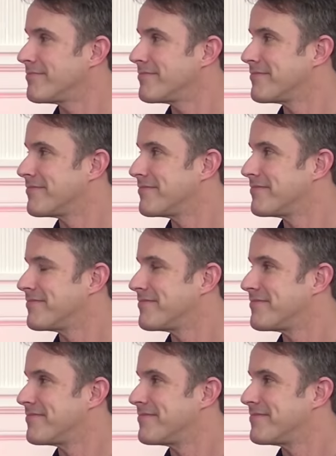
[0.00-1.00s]

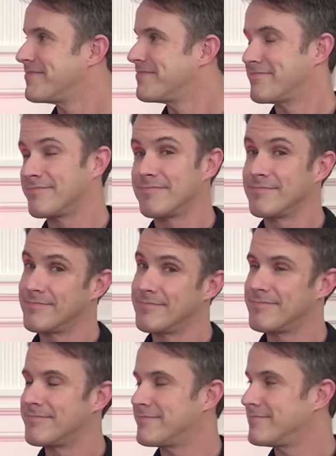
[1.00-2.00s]

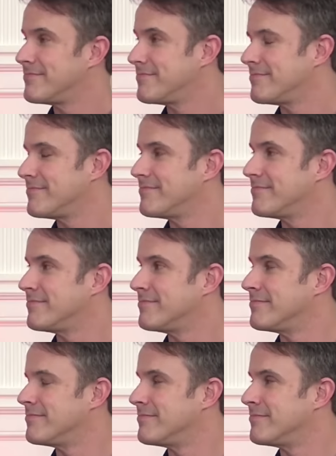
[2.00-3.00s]

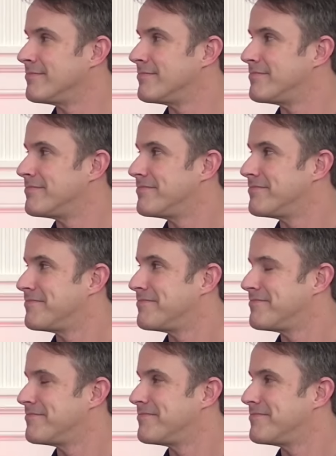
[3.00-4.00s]

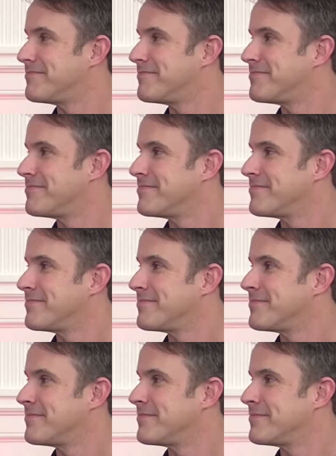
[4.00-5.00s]

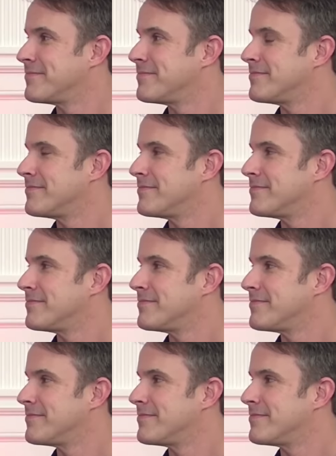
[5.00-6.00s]

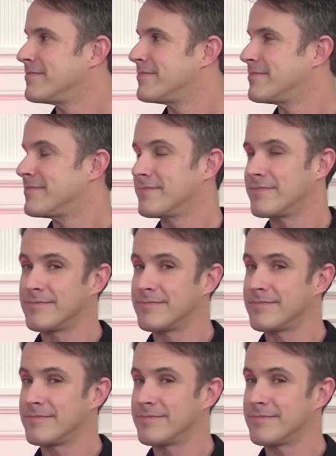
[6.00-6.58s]
(not speaking)